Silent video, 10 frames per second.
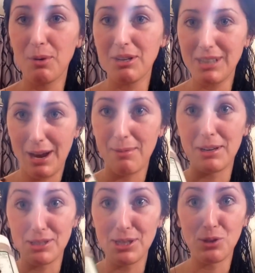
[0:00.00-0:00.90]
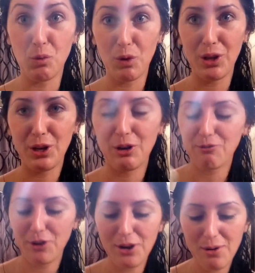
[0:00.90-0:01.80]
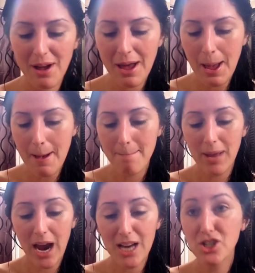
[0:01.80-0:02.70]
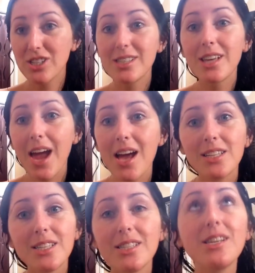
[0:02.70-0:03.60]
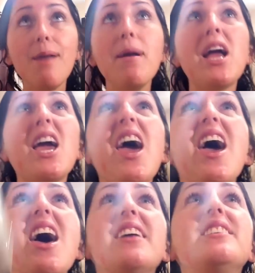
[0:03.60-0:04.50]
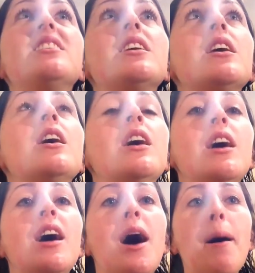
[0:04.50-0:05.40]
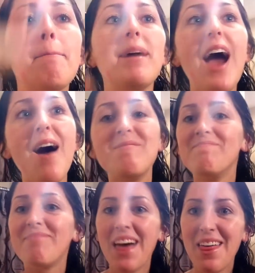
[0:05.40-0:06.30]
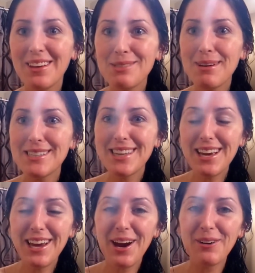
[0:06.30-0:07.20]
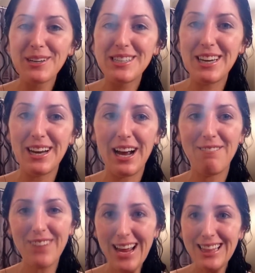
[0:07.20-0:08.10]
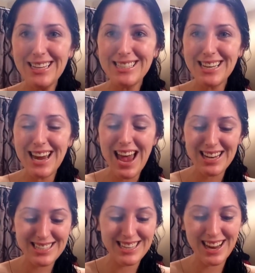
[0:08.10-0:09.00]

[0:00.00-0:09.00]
a day because it is really good for you, but I just can't stomach it. But yeah, that's my skincare routine. I finally did it.